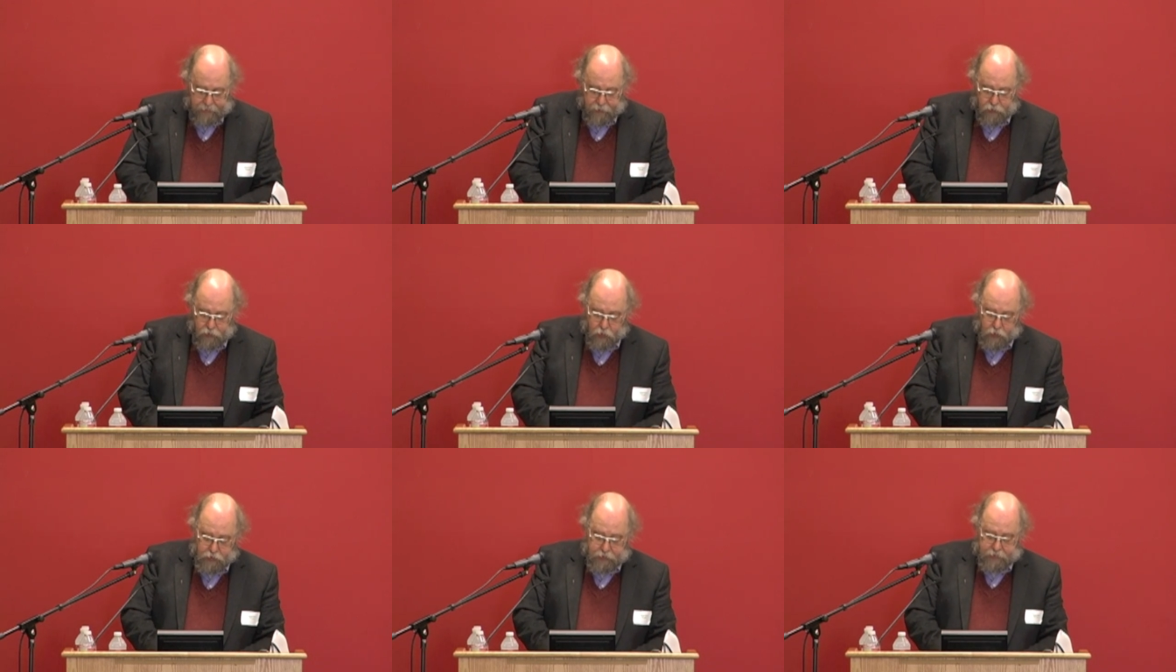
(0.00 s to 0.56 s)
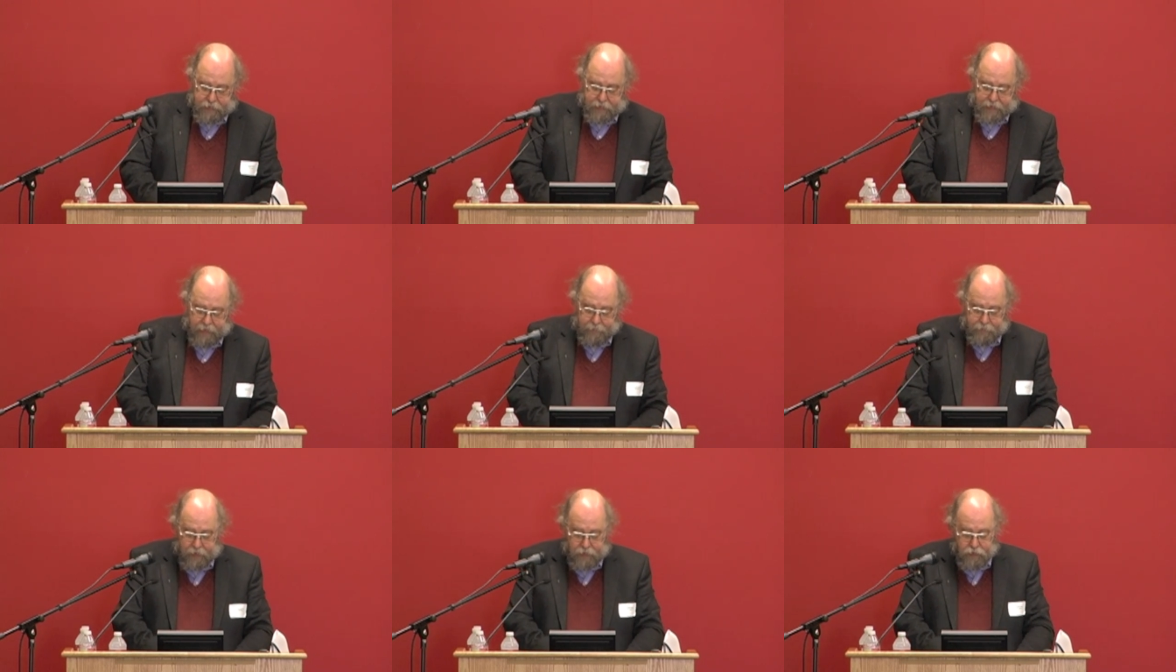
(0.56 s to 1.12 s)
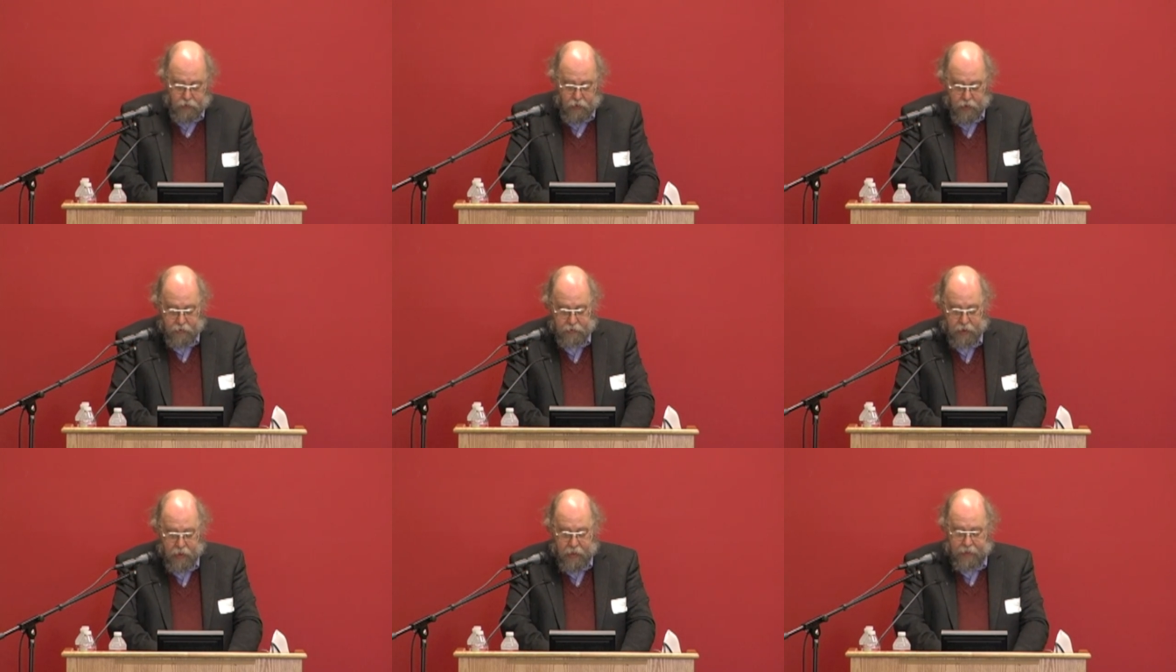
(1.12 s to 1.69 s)
conclusions can be
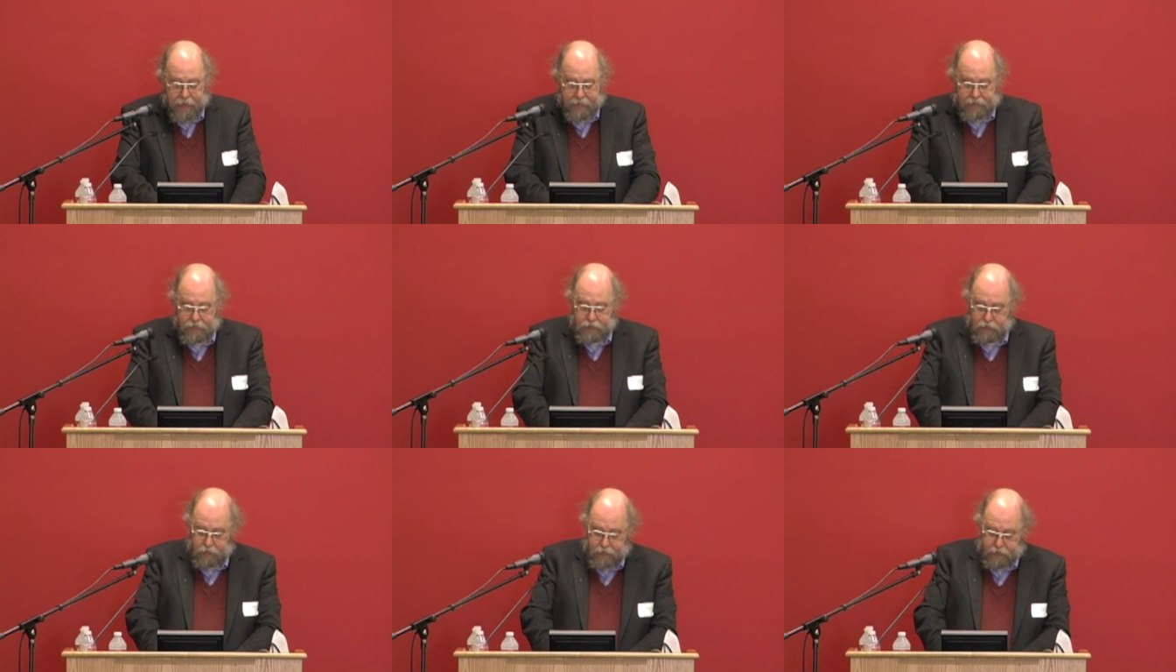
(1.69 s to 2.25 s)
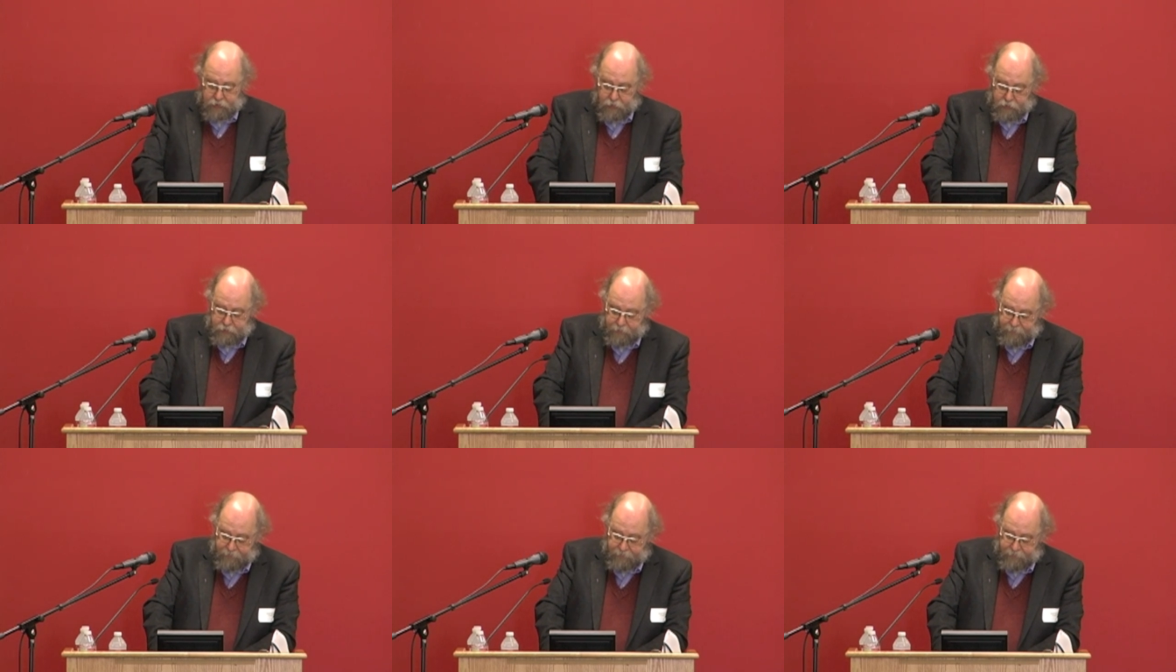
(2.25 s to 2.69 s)
drawn concerning those